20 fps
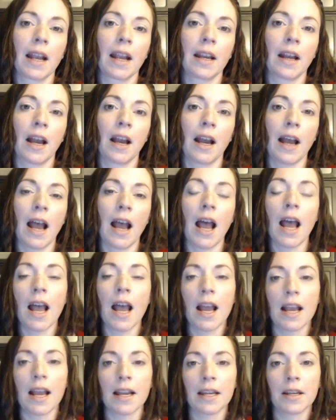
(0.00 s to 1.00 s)

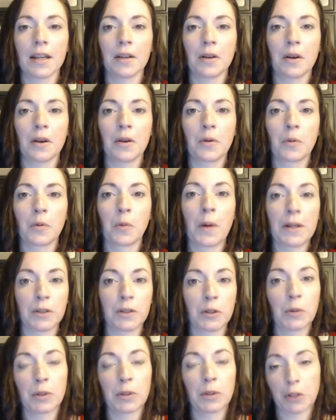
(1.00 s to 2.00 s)
I went
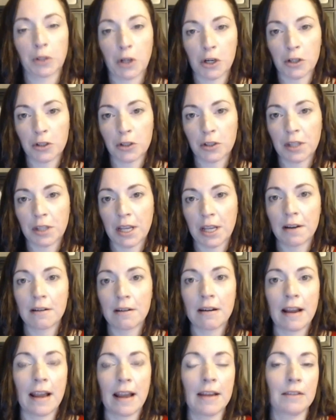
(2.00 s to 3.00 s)
to a church
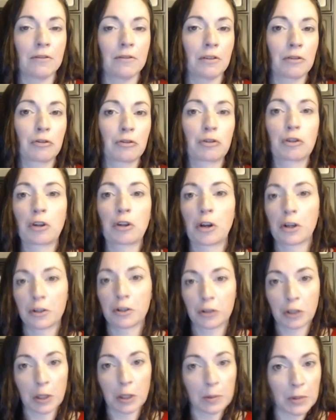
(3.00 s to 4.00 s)
there, and
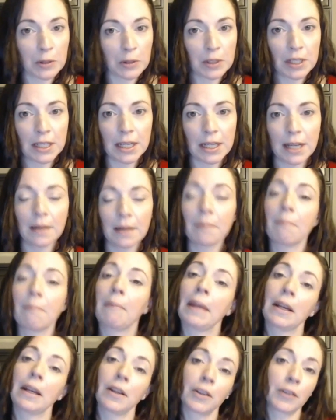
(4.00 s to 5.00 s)
church community
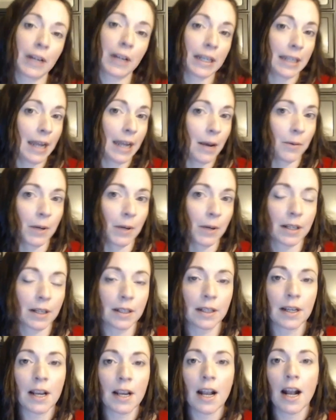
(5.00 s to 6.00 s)
make a great network.
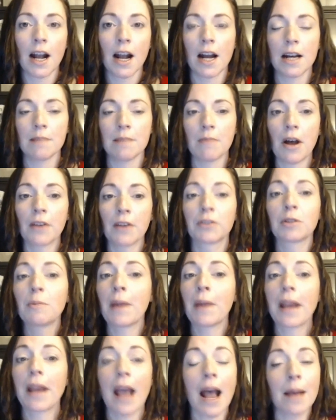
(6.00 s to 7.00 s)
Also
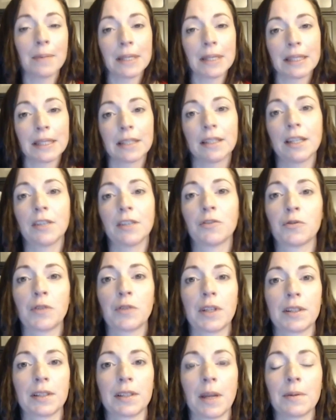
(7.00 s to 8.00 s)
my hobbies and
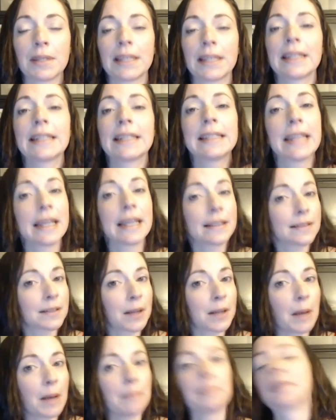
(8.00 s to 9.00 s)
interests. I was in a dance
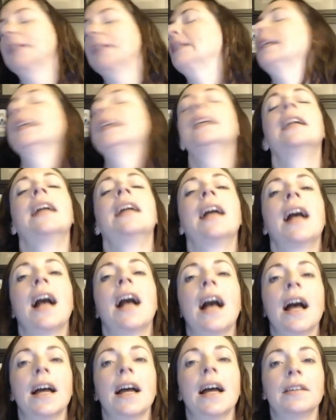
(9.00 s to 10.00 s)
company,
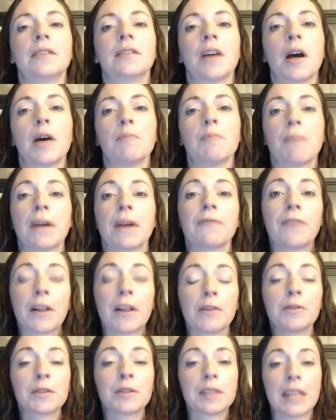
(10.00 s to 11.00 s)
and my
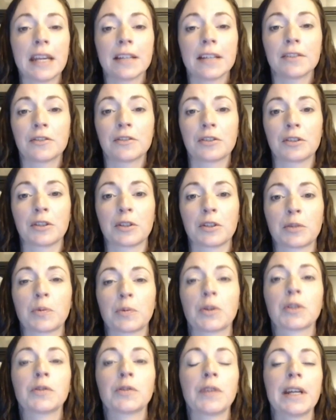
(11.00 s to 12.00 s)
fellow dancers
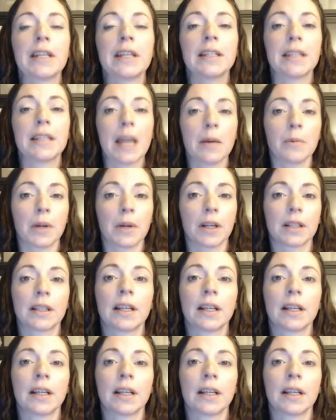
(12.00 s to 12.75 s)
were a great network.